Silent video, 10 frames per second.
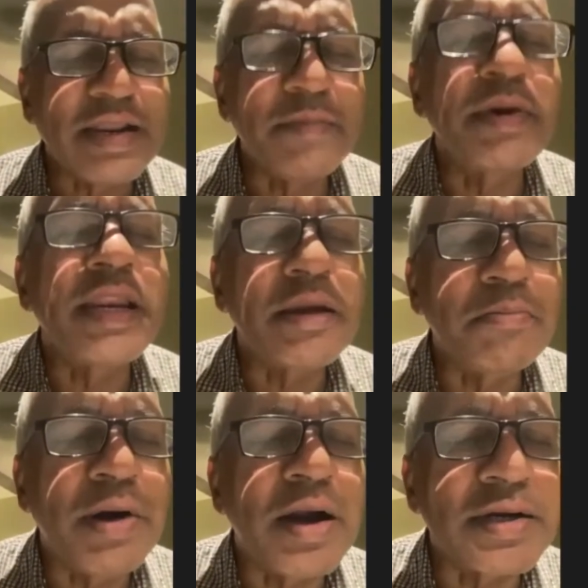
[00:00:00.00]
remaining
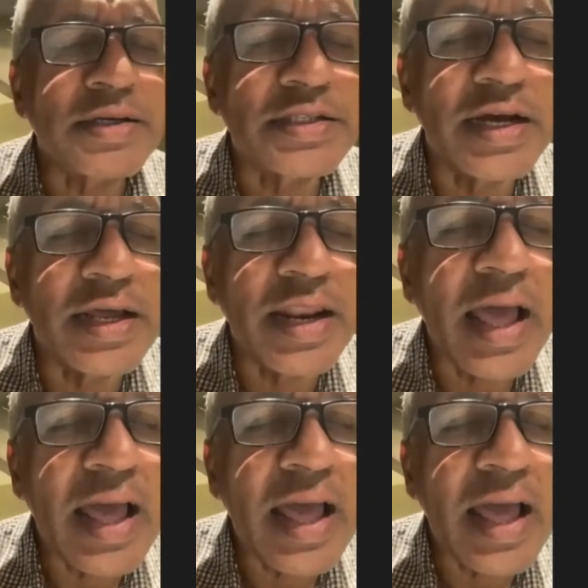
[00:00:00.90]
parts the gun
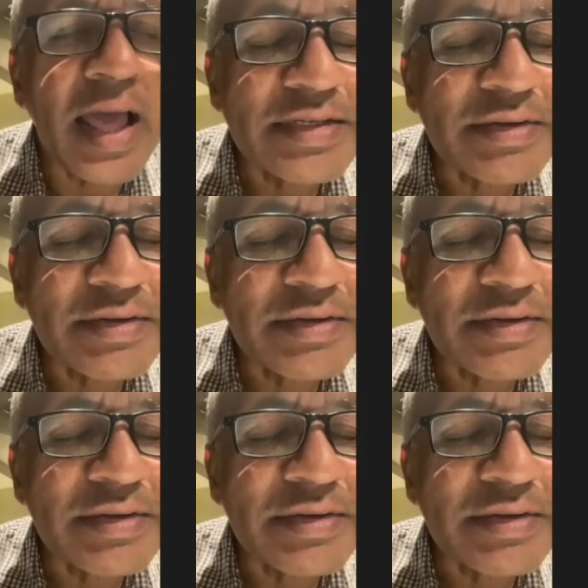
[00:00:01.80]
has.